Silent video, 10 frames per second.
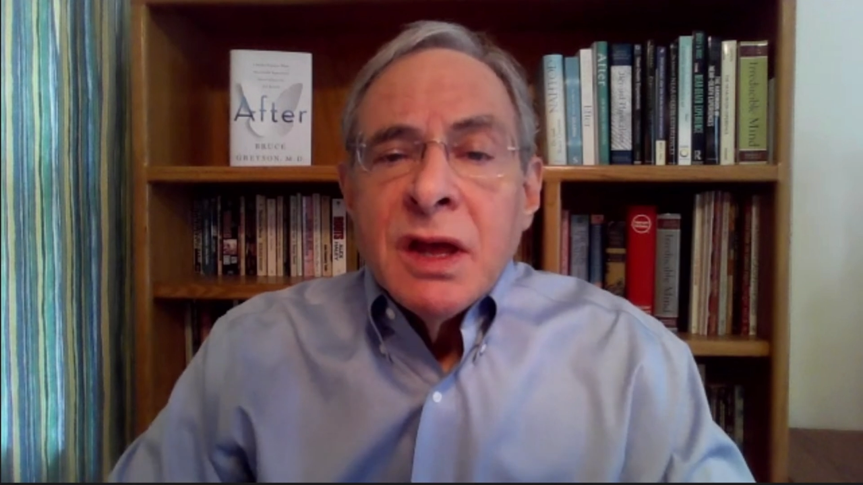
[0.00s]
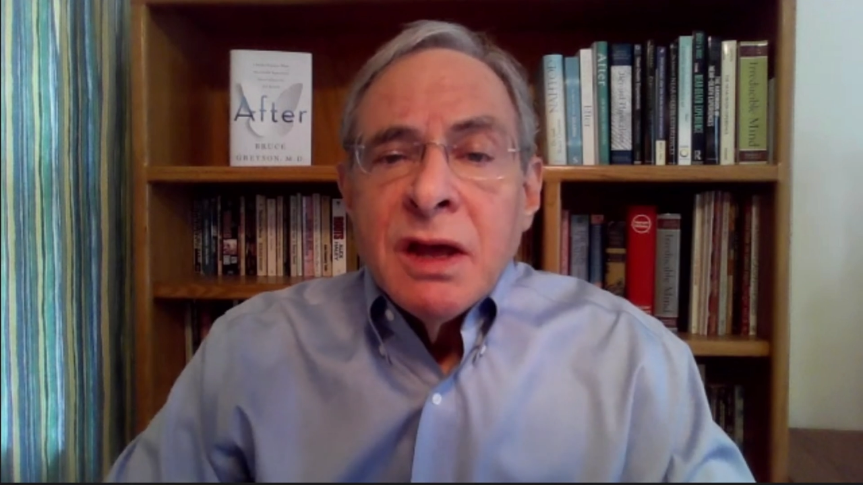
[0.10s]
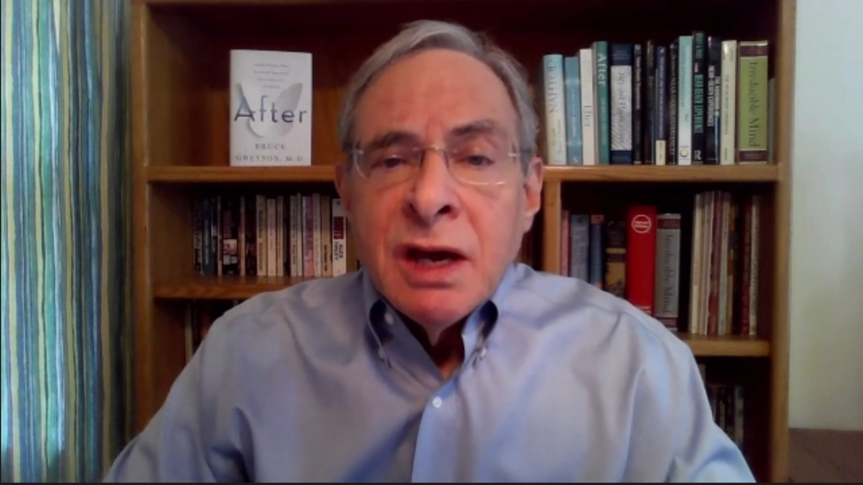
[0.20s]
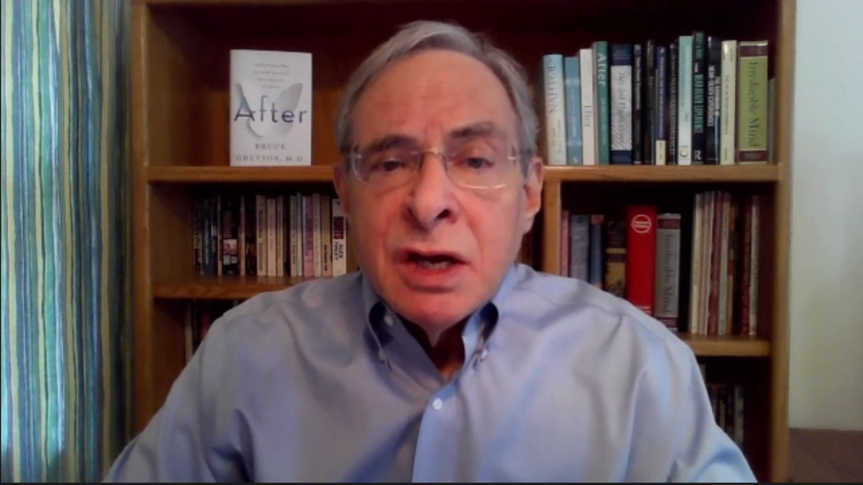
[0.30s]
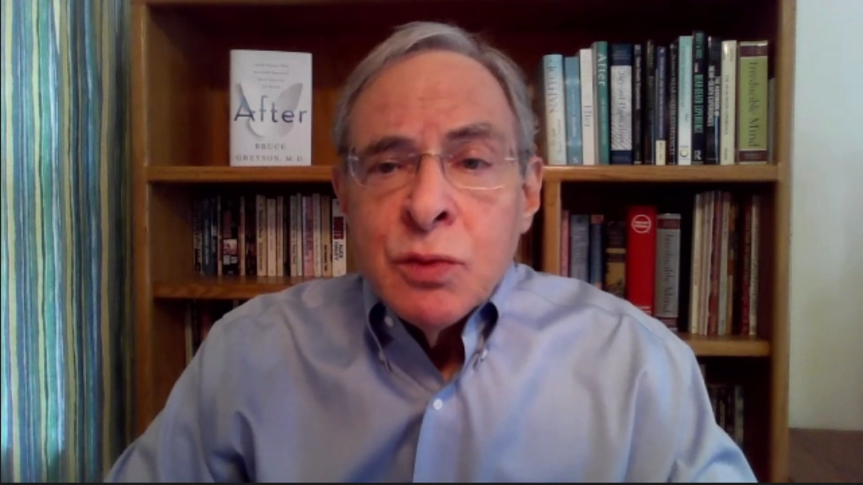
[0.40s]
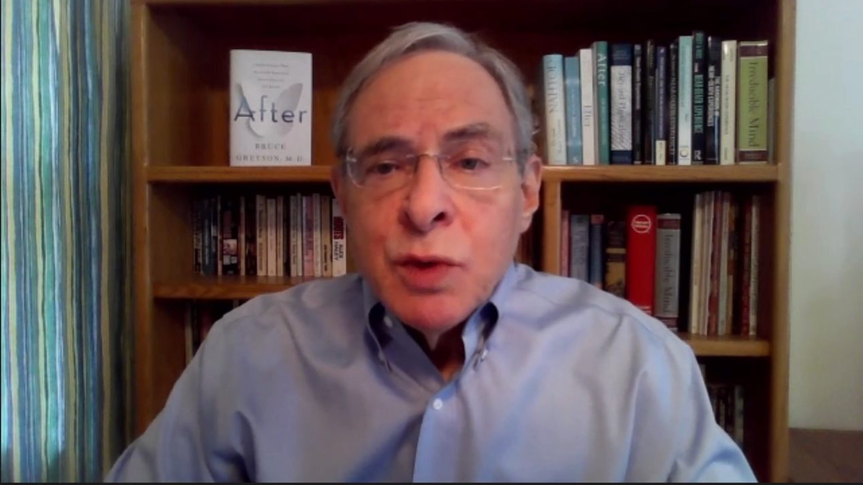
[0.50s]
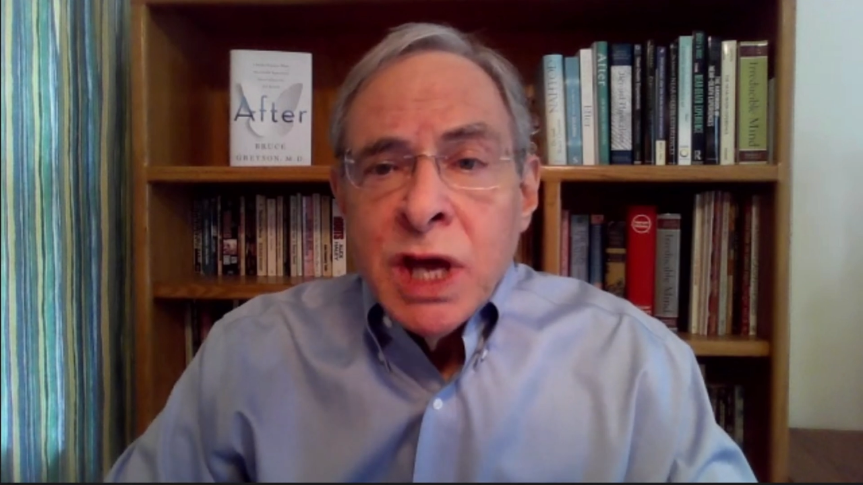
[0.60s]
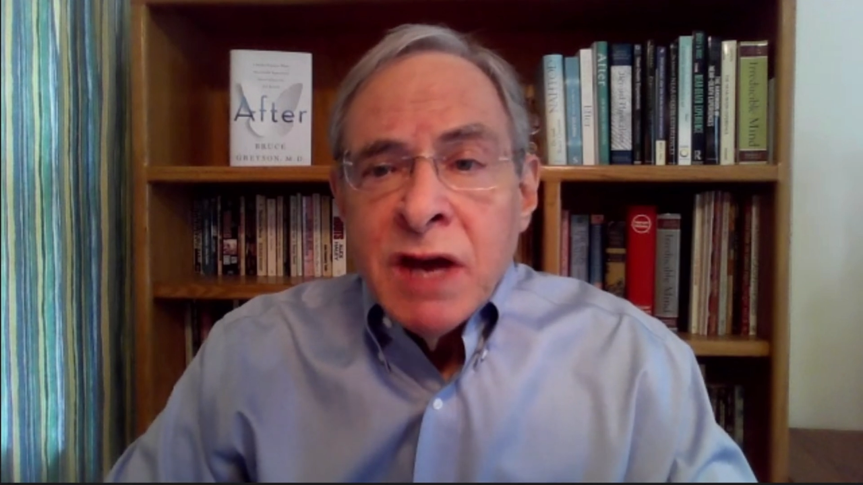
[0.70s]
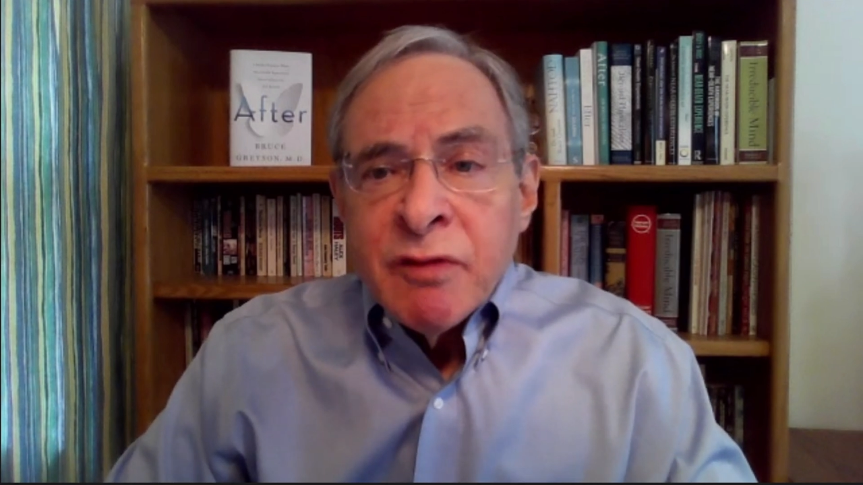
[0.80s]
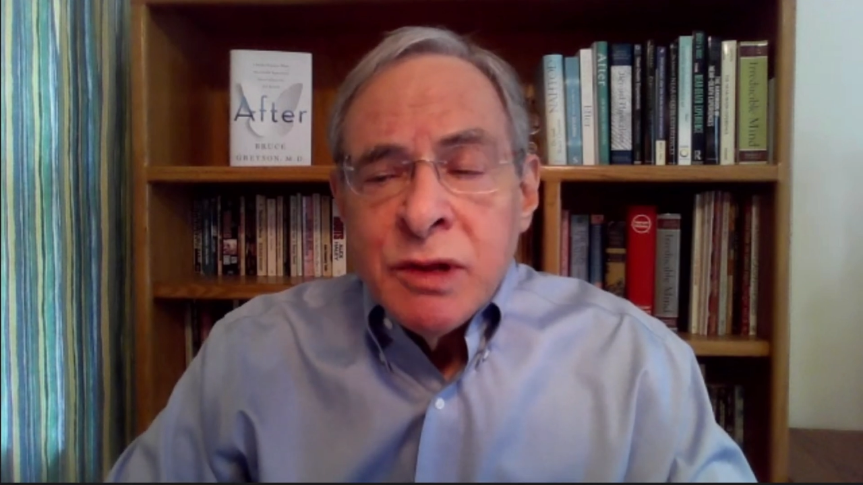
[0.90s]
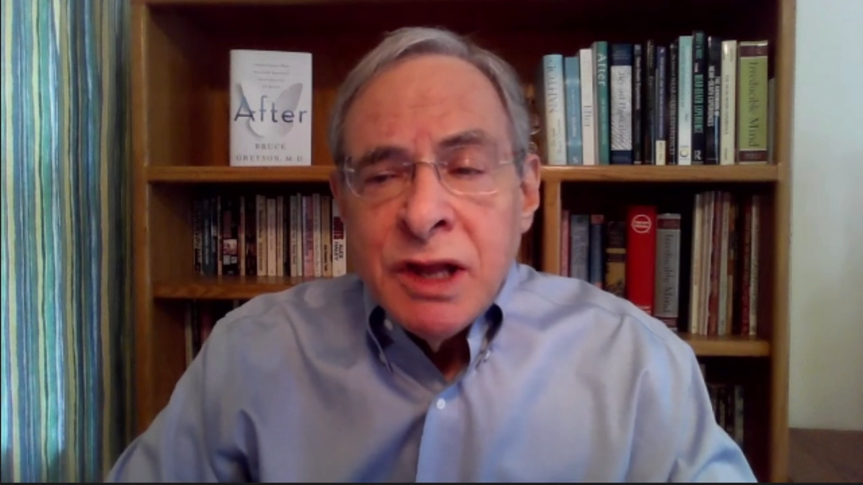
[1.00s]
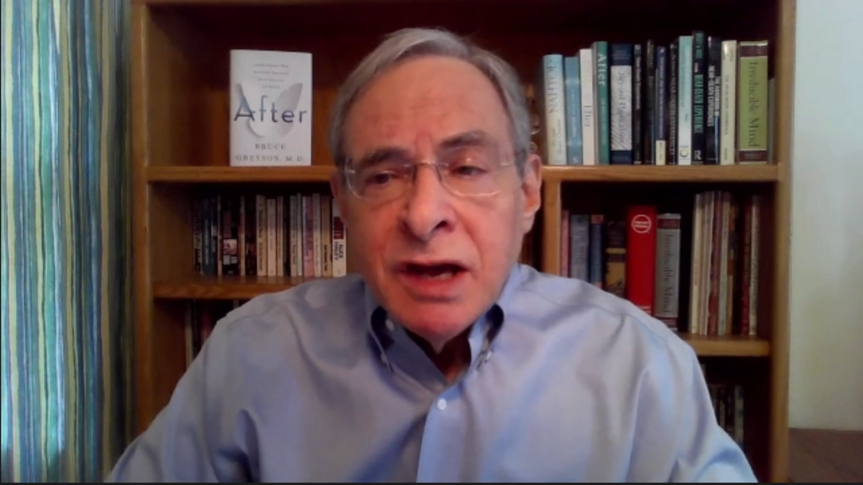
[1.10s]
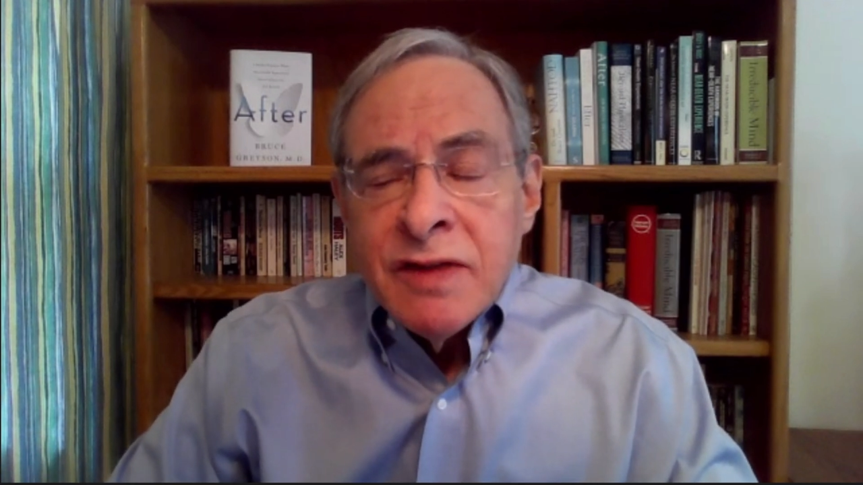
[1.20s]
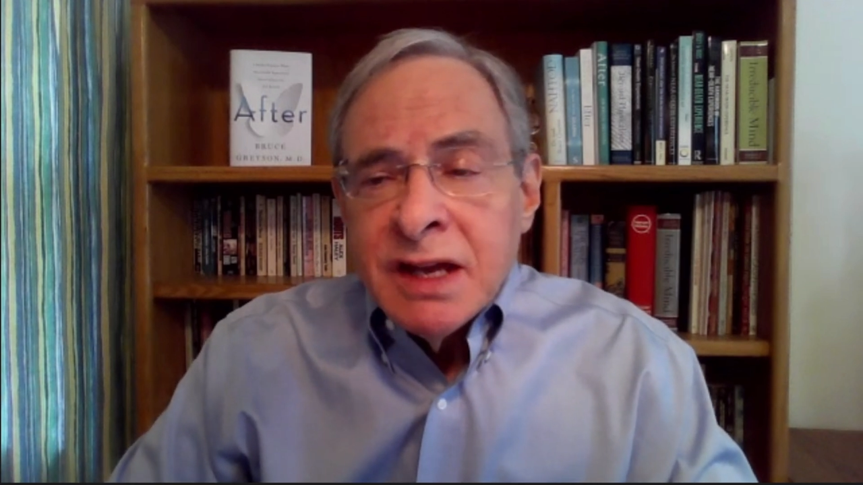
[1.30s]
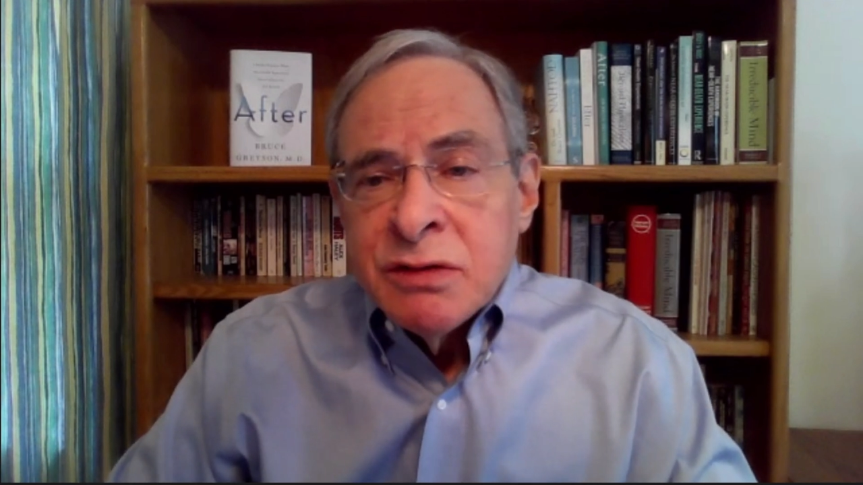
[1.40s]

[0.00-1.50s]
and we have applied that